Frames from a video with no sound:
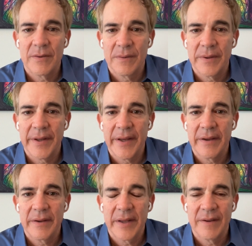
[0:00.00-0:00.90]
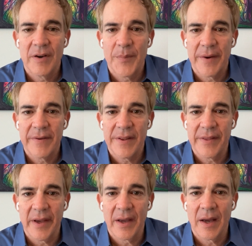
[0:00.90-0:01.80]
really give up
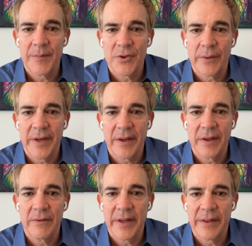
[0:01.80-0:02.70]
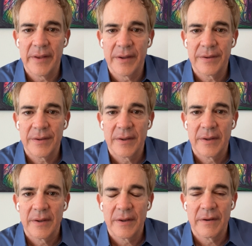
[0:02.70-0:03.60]
everything, I'm joining you in this.
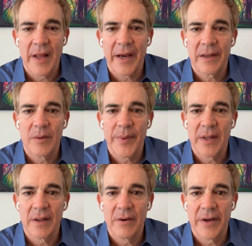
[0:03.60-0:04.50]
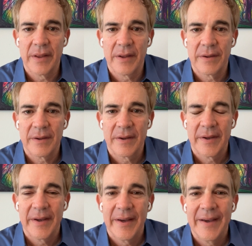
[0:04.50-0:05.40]
You're not going to be alone in this.
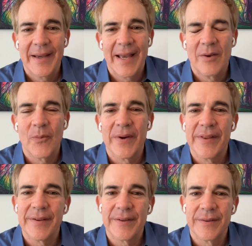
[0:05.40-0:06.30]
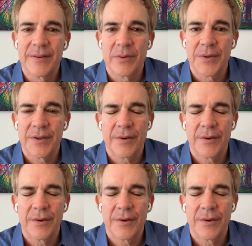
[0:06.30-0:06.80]
And where this is so